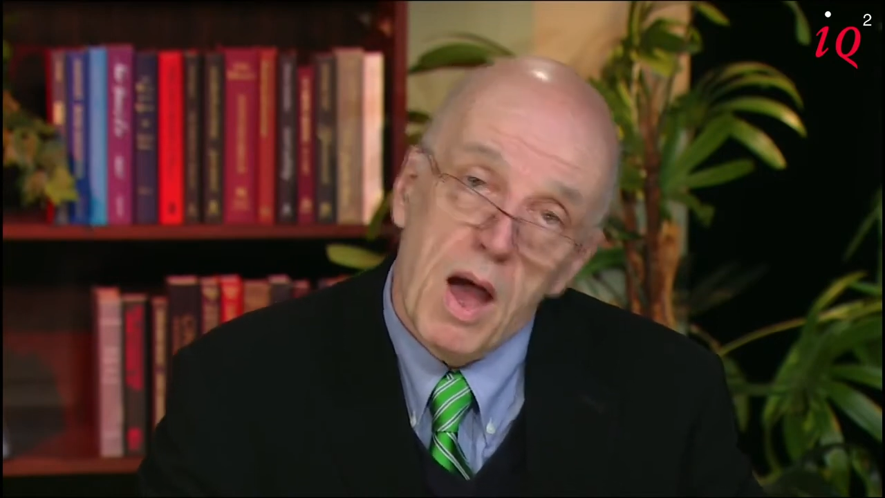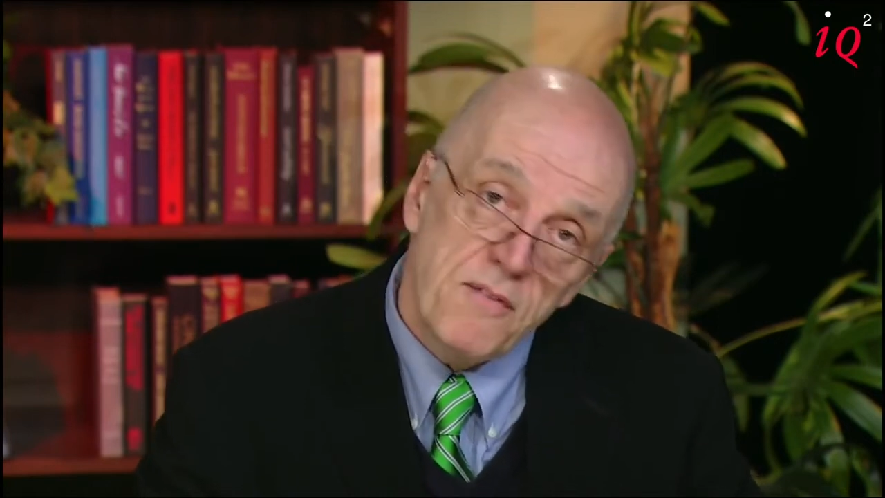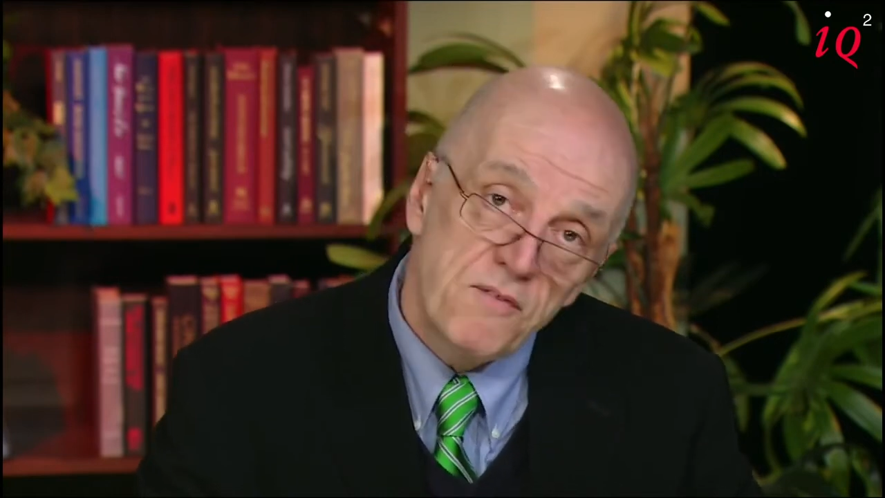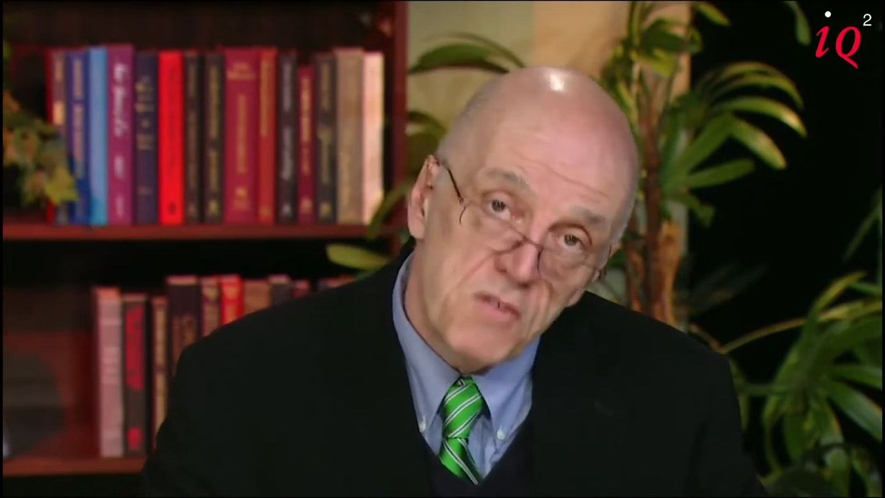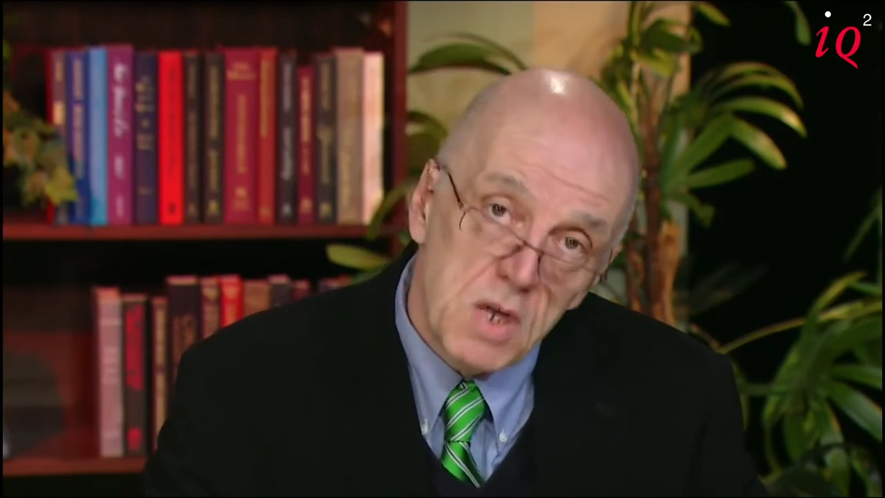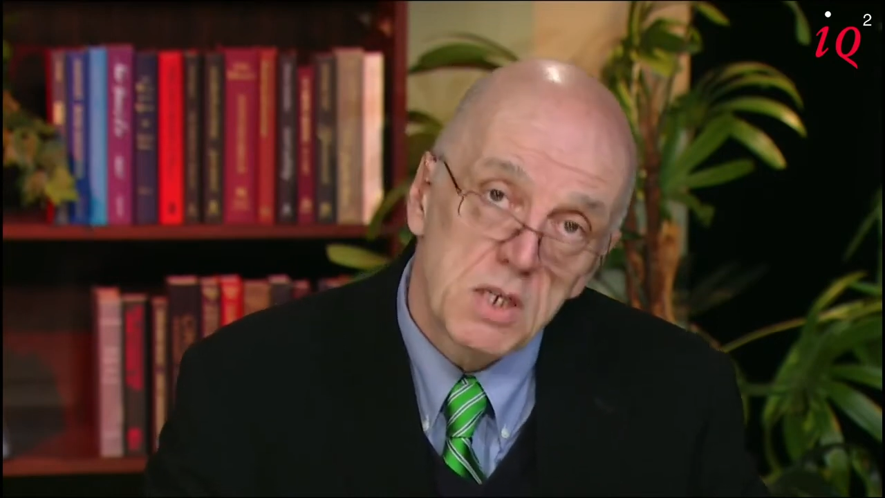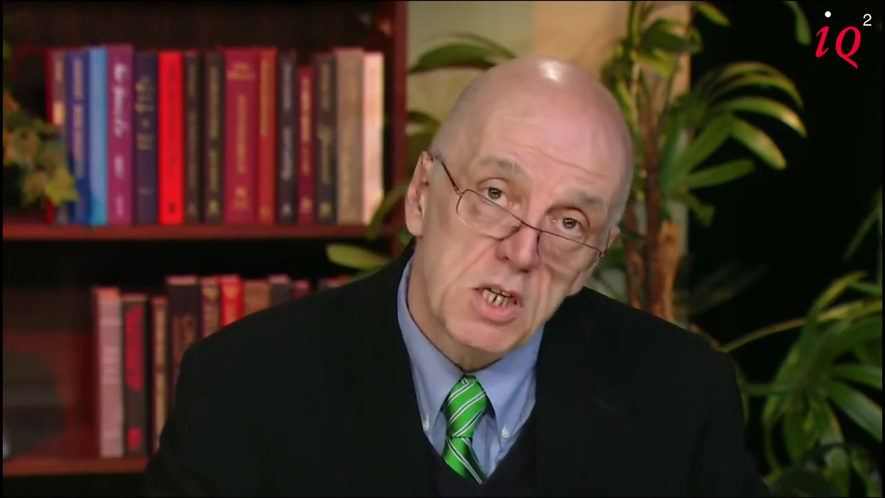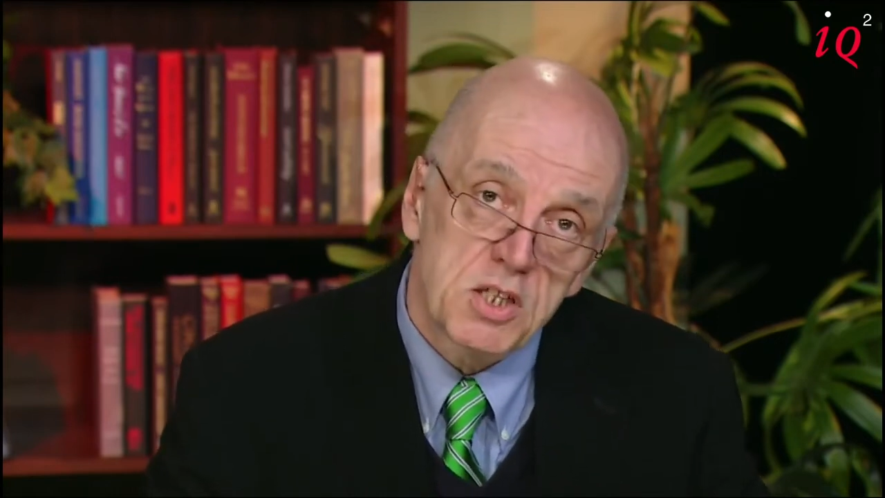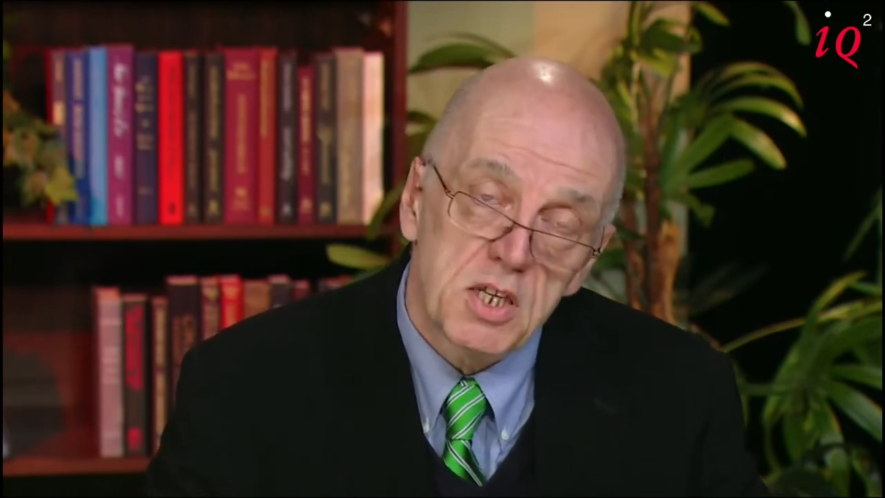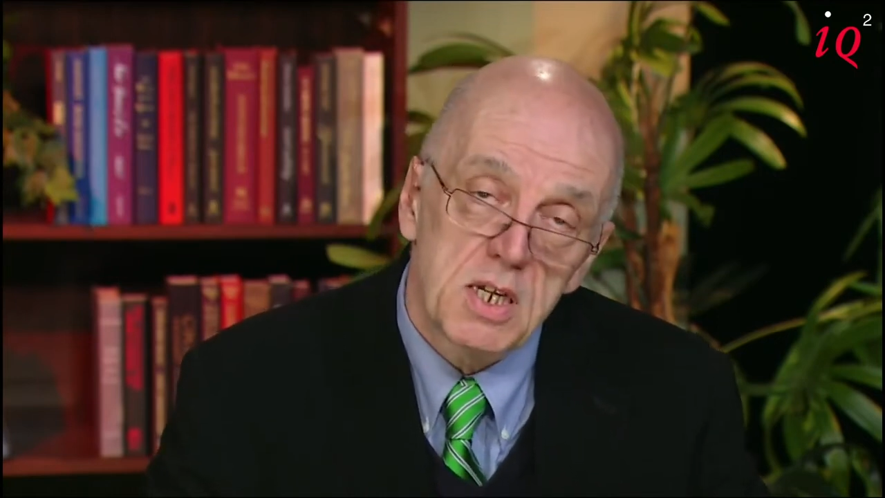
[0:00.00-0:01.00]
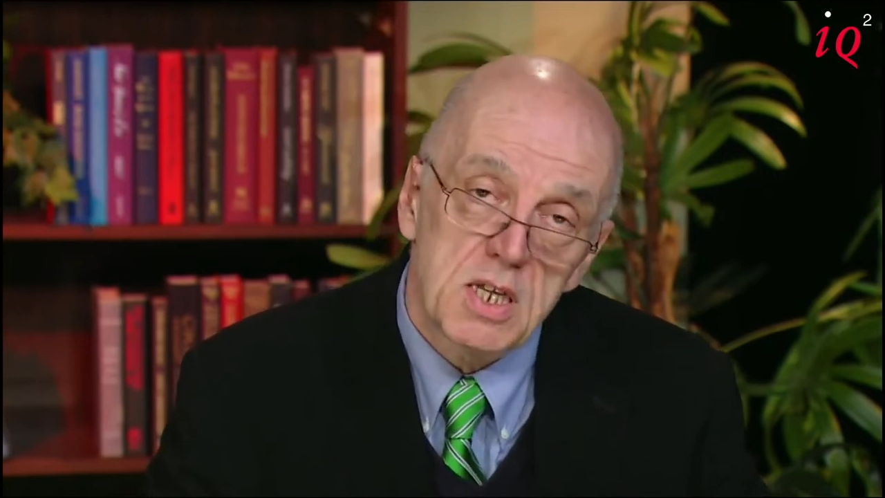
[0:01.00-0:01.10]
I've furnished an